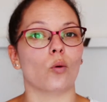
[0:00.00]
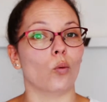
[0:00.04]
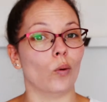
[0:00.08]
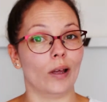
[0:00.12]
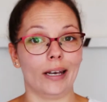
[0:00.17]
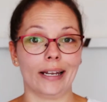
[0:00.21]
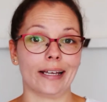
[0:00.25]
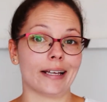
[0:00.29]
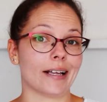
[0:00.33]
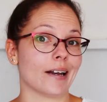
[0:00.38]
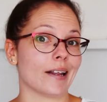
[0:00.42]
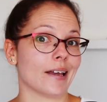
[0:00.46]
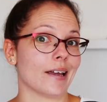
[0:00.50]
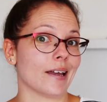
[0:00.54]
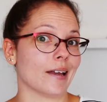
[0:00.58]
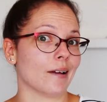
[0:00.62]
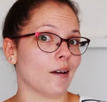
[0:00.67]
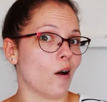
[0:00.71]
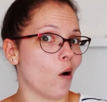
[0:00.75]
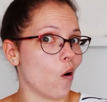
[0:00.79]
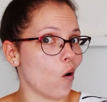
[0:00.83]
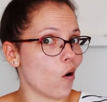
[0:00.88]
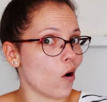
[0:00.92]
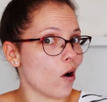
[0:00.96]
willingly
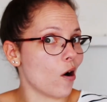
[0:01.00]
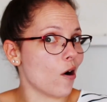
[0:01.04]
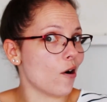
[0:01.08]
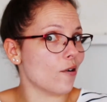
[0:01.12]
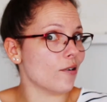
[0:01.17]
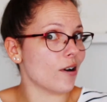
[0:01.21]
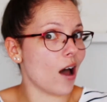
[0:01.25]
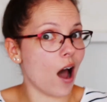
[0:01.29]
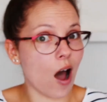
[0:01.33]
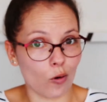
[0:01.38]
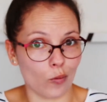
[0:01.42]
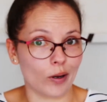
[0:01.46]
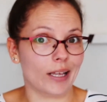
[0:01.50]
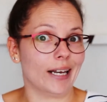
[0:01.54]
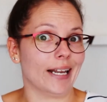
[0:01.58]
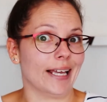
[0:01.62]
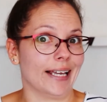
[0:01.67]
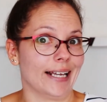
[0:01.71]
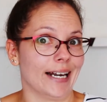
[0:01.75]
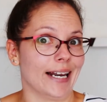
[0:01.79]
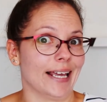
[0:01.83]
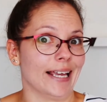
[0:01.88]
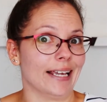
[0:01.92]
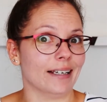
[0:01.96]
or not
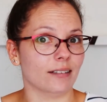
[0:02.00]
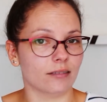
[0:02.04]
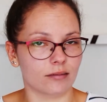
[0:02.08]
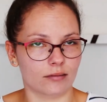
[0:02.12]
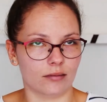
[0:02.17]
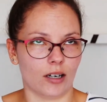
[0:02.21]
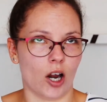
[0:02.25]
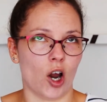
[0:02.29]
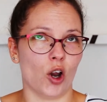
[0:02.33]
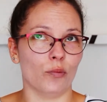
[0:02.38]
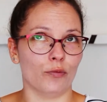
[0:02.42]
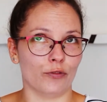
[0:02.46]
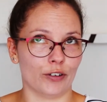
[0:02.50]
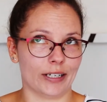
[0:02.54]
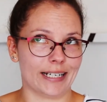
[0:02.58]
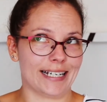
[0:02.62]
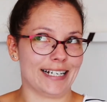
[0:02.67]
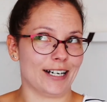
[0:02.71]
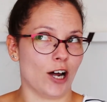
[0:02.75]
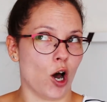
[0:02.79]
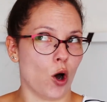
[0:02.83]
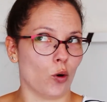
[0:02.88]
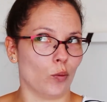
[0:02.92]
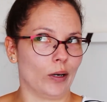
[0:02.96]
willingly, hopefully
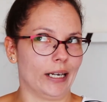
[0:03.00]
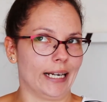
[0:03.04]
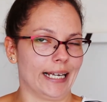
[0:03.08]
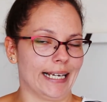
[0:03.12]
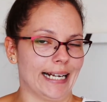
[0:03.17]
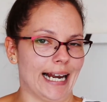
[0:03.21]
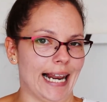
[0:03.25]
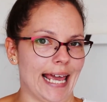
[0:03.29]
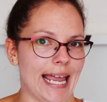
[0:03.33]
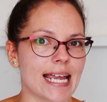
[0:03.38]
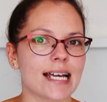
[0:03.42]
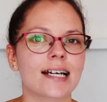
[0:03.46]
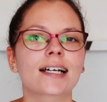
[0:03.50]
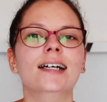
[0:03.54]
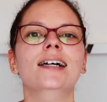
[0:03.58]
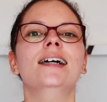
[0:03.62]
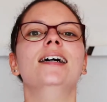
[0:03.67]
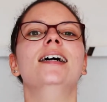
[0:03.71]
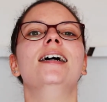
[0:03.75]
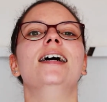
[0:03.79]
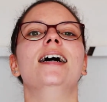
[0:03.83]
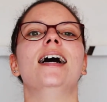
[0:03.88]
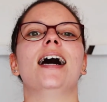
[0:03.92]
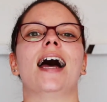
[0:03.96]
not willingly,
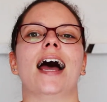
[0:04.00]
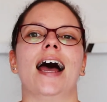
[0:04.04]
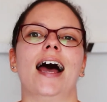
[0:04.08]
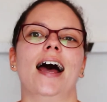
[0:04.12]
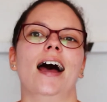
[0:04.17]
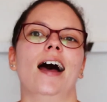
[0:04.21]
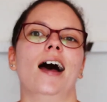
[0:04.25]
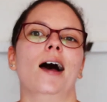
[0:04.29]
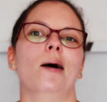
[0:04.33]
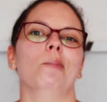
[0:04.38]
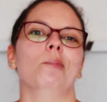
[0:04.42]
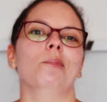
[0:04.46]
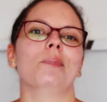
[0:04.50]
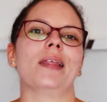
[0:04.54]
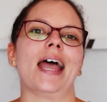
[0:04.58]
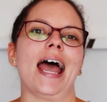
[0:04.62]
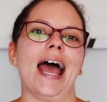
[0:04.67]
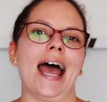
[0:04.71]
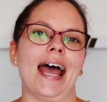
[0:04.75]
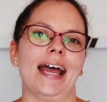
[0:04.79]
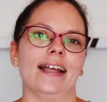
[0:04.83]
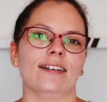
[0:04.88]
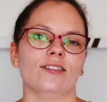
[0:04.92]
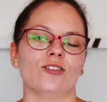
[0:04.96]

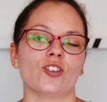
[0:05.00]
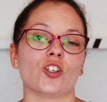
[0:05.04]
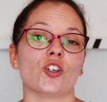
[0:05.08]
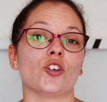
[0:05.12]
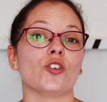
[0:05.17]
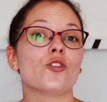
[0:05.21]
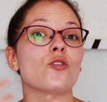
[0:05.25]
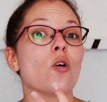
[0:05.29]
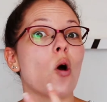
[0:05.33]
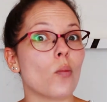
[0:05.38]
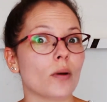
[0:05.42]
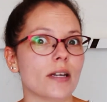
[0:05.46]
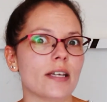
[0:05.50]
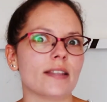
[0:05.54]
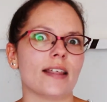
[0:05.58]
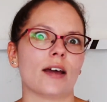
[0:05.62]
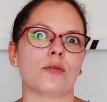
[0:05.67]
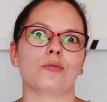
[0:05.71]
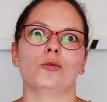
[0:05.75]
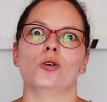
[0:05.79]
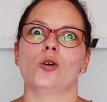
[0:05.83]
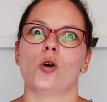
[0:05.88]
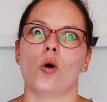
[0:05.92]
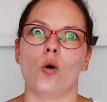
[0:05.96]
and normally
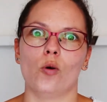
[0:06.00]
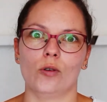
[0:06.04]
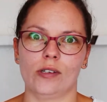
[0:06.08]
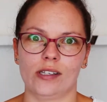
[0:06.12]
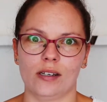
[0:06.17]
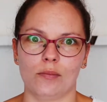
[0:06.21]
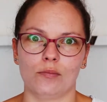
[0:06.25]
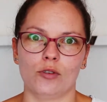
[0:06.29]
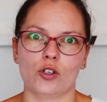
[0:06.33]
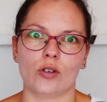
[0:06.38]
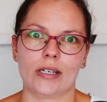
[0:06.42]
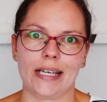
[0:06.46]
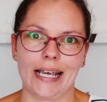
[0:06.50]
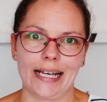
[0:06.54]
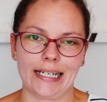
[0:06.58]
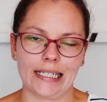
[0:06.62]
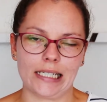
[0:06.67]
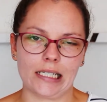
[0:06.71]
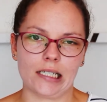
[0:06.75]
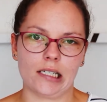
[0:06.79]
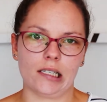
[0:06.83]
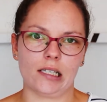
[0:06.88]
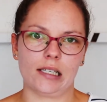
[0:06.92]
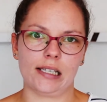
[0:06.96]
that will cause them to
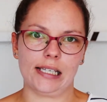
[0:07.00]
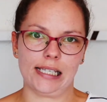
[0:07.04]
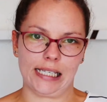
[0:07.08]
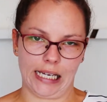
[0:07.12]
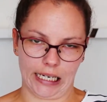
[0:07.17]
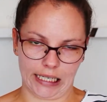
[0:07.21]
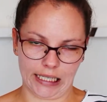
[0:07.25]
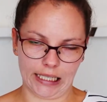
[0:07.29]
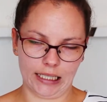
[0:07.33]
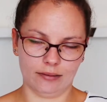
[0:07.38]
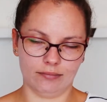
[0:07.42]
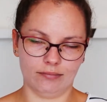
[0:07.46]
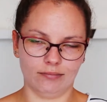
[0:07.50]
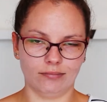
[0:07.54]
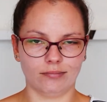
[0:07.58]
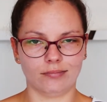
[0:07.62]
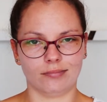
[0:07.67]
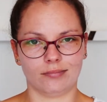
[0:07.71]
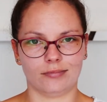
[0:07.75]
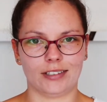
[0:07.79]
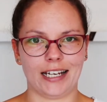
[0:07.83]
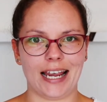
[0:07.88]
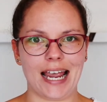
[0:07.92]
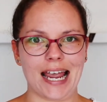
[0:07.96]
get sick.
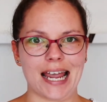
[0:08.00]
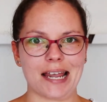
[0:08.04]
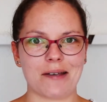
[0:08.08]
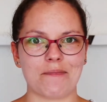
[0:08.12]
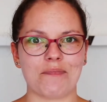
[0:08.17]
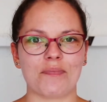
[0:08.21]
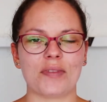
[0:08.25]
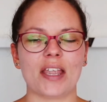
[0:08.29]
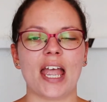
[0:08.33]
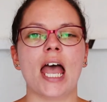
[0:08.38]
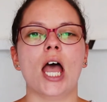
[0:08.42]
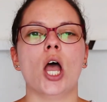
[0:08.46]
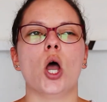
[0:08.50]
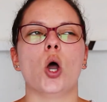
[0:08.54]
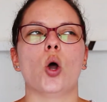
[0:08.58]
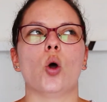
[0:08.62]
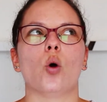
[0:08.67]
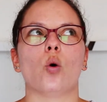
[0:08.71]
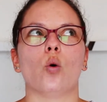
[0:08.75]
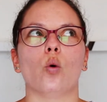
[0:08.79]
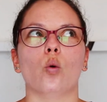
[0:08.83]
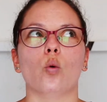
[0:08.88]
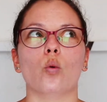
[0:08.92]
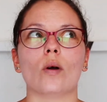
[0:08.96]
Okay.
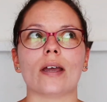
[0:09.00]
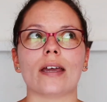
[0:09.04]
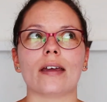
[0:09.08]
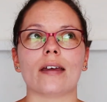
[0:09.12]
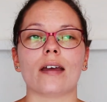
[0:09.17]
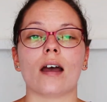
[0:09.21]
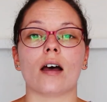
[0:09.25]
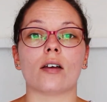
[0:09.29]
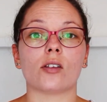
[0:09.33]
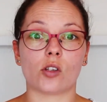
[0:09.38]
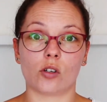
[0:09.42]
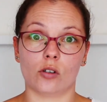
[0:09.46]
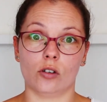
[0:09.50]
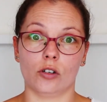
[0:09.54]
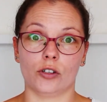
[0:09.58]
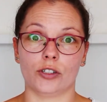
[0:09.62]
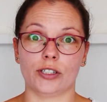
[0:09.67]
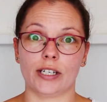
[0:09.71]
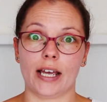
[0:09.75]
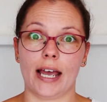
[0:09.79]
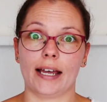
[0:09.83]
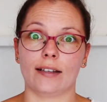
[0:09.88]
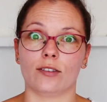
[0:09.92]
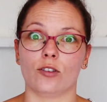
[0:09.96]
We also
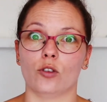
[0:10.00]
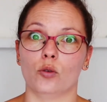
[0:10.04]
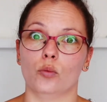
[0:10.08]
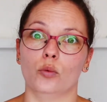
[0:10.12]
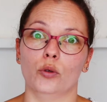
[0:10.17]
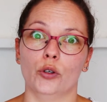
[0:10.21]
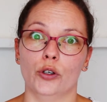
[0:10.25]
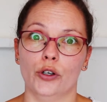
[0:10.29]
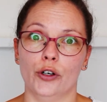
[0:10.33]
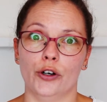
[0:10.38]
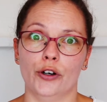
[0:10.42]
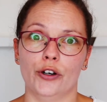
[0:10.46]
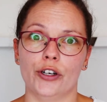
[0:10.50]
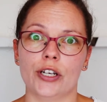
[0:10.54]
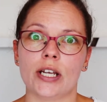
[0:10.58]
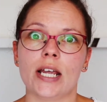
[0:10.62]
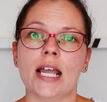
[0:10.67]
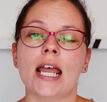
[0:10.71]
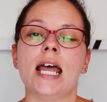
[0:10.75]
looked at the word